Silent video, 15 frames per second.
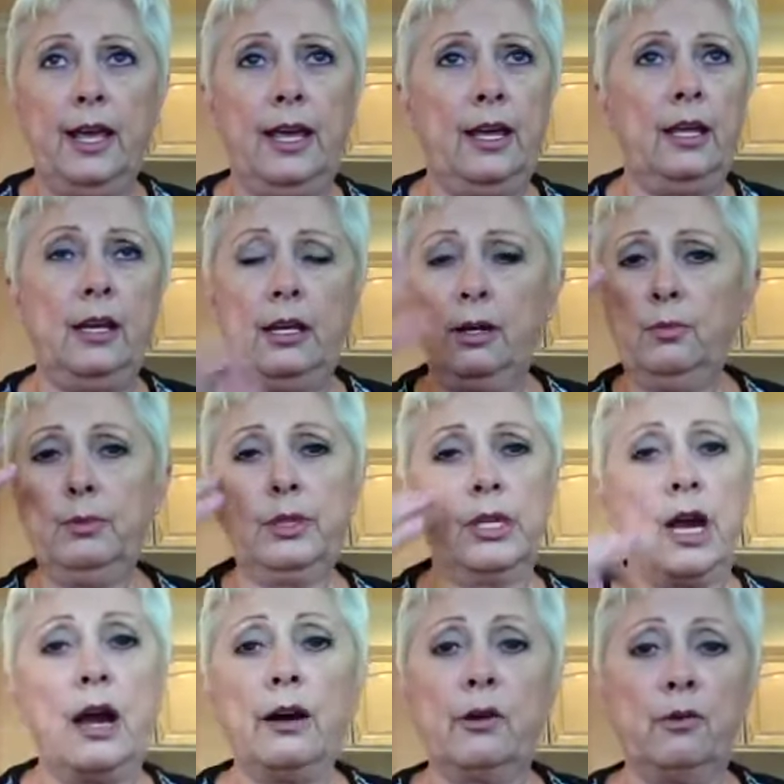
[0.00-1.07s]
And it would
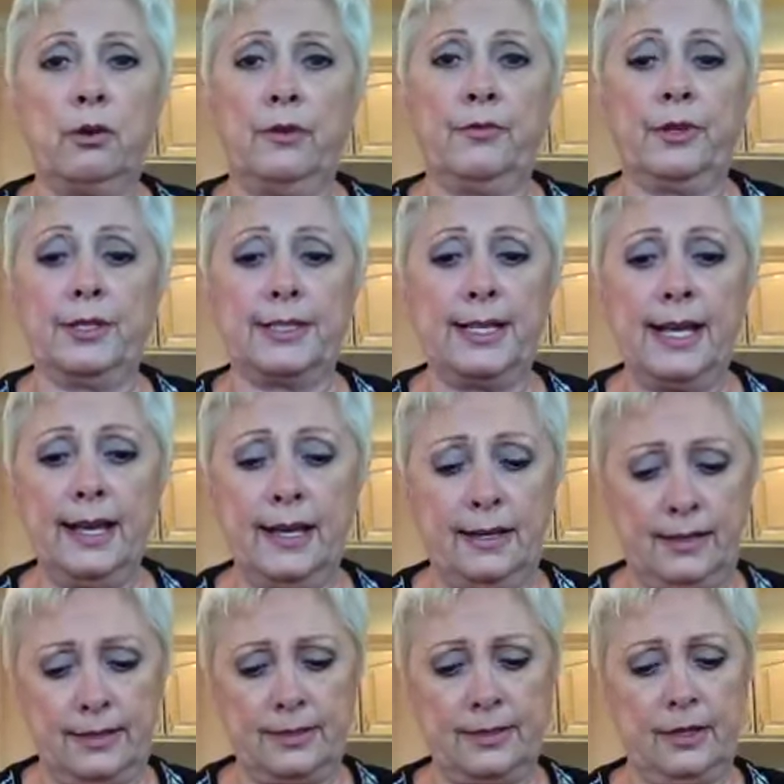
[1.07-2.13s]
not go over his
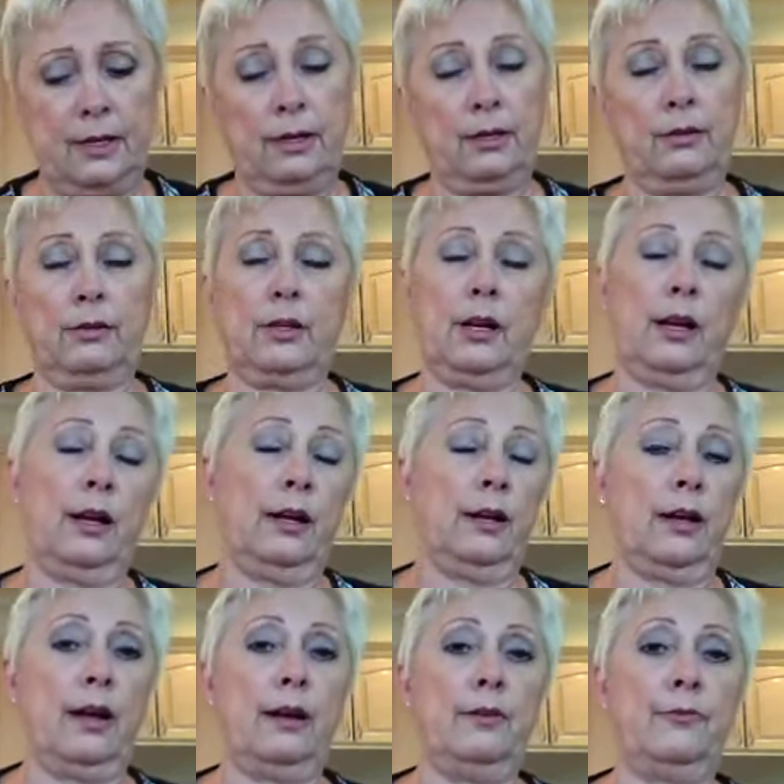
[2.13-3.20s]
head. So,
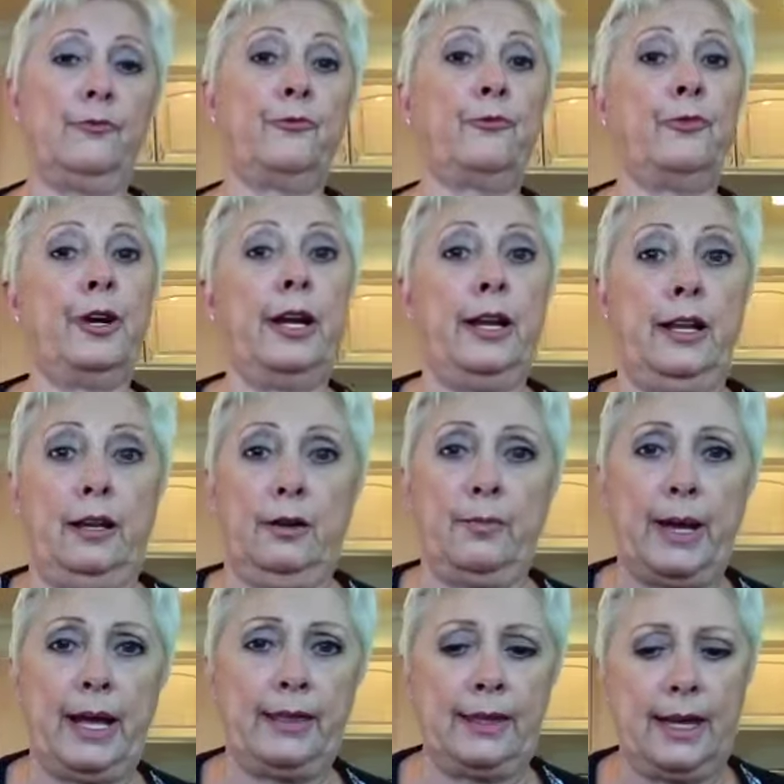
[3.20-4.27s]
God, I fretted
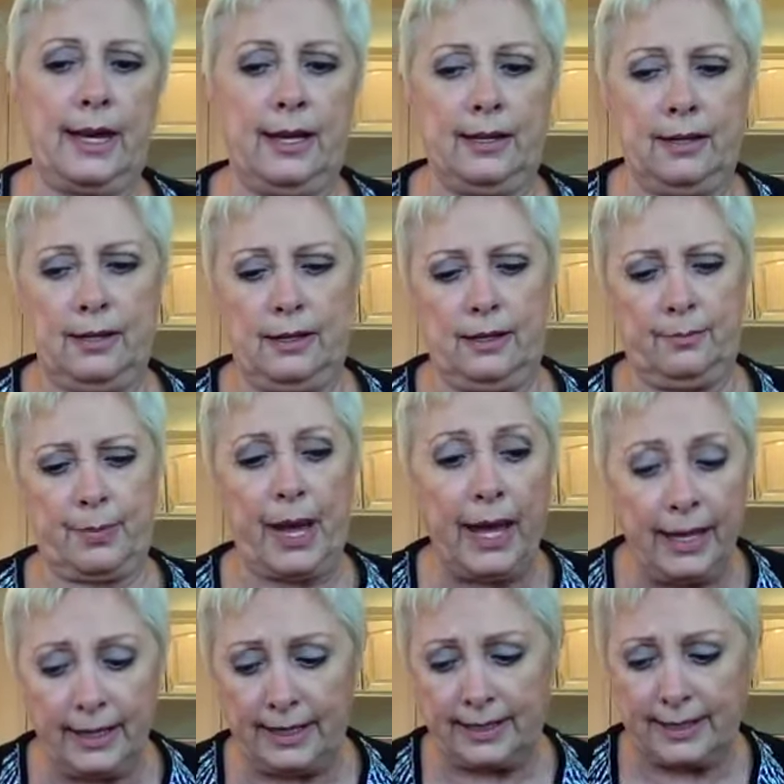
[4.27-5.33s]
about that, uh,
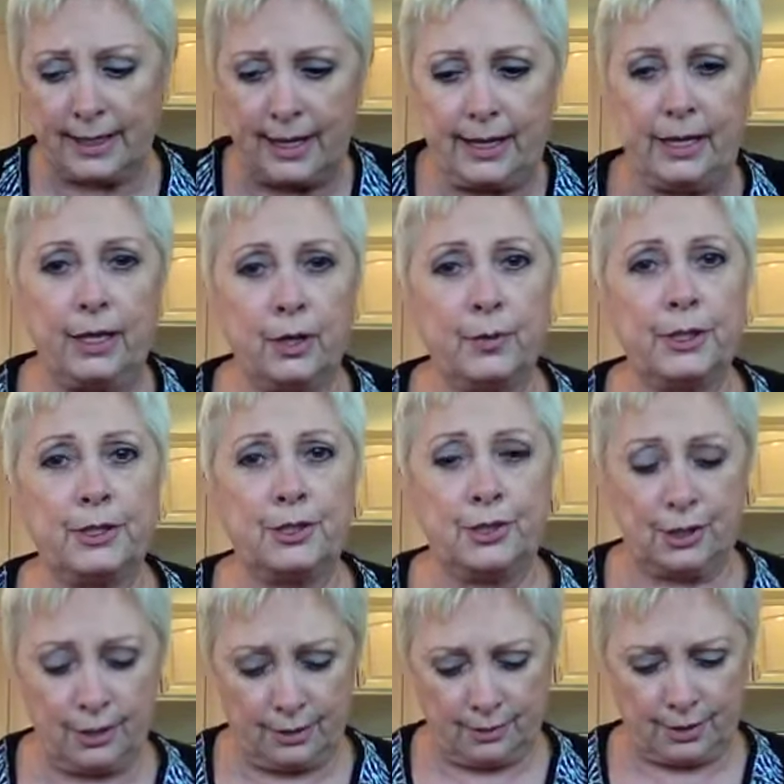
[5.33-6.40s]
panicked. I didn't know what to
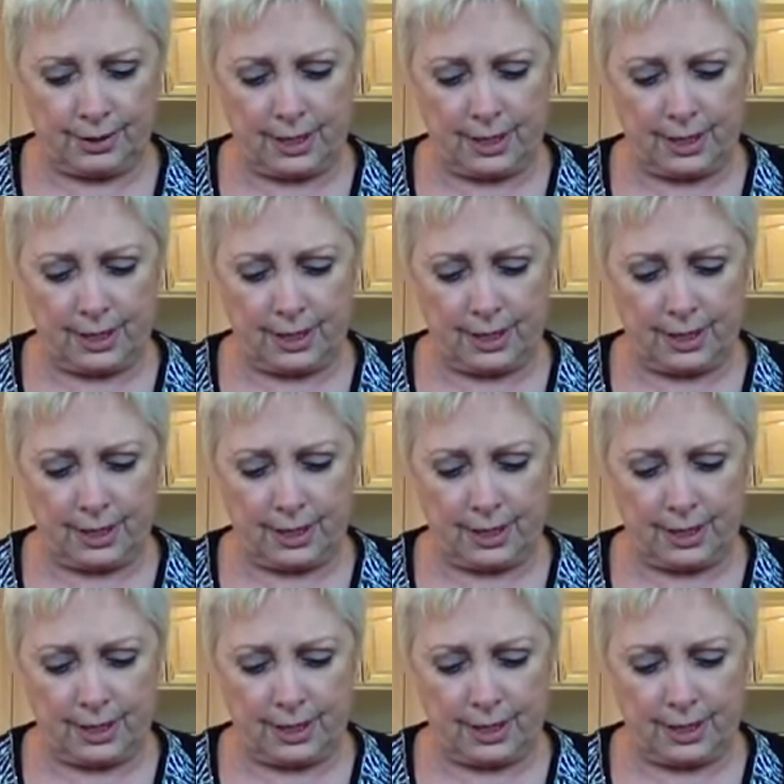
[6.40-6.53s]
do.